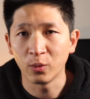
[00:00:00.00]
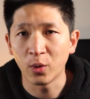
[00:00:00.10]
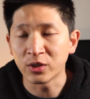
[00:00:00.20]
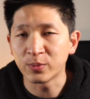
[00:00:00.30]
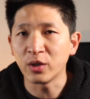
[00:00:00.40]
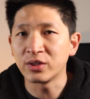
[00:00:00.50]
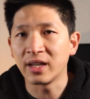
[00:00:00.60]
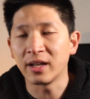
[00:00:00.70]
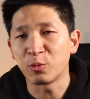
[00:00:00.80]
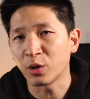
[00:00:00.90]
we were supposed to
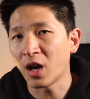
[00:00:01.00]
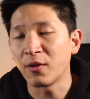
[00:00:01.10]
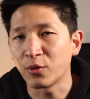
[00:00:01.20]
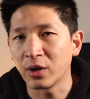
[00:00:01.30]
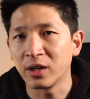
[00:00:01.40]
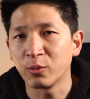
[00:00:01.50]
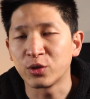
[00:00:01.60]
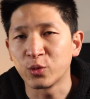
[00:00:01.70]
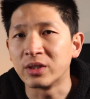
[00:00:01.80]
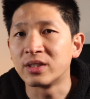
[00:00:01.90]
get a recovery,
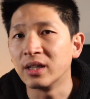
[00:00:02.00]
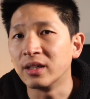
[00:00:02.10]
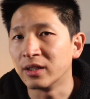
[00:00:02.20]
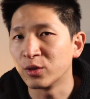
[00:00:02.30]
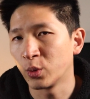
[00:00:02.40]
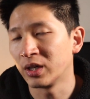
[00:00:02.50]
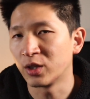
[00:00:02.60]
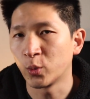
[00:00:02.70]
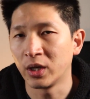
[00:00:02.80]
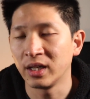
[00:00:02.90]
which we did in
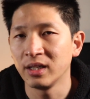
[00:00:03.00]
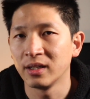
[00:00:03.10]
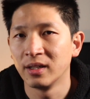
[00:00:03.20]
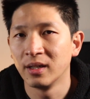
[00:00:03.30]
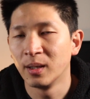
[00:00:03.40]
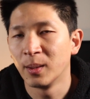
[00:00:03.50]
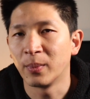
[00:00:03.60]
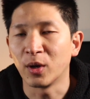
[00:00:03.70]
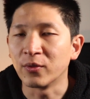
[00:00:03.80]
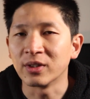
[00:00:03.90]
2020,
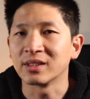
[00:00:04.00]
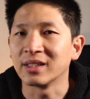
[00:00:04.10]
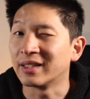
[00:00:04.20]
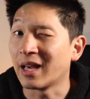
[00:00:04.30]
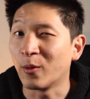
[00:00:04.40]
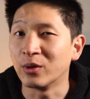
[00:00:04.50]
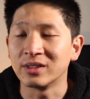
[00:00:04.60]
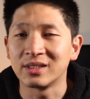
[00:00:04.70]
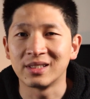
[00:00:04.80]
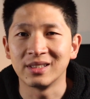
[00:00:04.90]
but obviously that
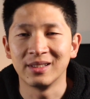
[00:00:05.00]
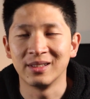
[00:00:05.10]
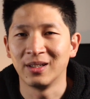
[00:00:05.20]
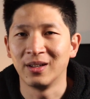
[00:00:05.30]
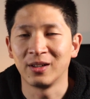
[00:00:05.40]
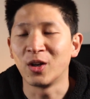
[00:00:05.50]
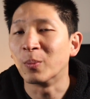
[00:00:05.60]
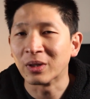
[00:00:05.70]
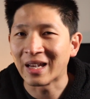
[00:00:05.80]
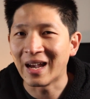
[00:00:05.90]
was
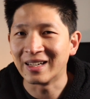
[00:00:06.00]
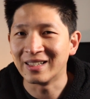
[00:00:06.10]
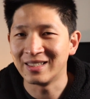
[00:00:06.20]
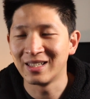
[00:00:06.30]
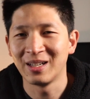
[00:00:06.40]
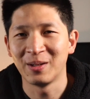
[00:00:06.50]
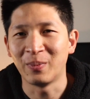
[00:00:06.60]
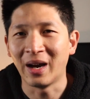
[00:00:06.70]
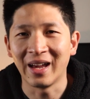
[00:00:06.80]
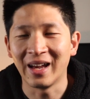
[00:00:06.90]
complicated
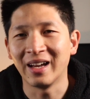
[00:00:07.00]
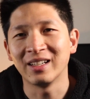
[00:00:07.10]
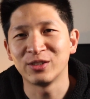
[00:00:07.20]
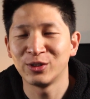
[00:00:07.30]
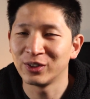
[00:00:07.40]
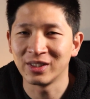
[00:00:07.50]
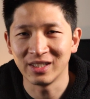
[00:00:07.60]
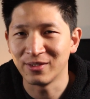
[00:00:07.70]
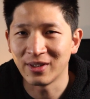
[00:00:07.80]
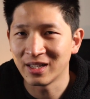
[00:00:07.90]
by a certain
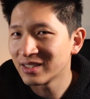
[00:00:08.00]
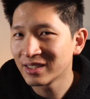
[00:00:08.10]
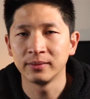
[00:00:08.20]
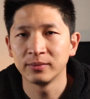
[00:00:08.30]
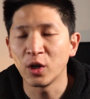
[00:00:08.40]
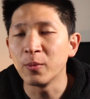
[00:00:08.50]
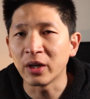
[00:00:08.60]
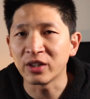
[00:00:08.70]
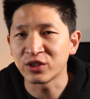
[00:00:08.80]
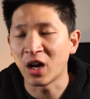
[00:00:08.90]
event. Going by
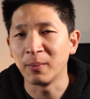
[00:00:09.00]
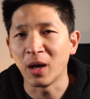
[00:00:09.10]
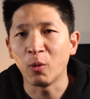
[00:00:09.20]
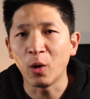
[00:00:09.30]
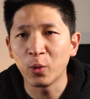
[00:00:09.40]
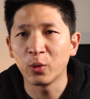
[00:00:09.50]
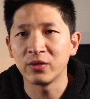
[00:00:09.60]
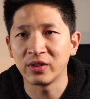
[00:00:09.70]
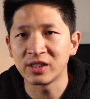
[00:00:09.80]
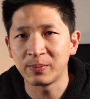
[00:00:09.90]
this timeline, what we would
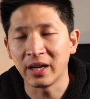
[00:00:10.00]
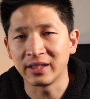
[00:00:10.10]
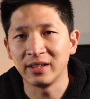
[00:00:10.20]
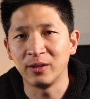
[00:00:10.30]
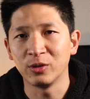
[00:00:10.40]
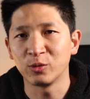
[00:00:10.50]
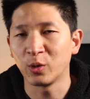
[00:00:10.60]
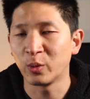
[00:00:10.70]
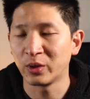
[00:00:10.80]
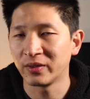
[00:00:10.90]
have expected was we
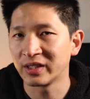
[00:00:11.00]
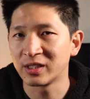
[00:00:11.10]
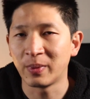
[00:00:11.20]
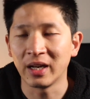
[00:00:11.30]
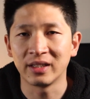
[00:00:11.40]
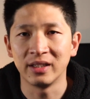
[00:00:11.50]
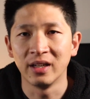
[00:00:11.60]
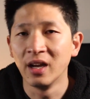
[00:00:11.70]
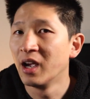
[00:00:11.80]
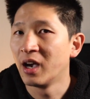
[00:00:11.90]
would have expected
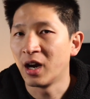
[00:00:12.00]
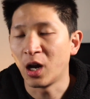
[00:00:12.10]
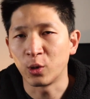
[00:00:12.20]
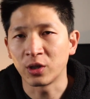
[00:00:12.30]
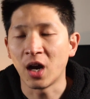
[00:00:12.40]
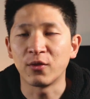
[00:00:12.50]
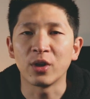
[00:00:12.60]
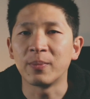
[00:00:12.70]
a recovery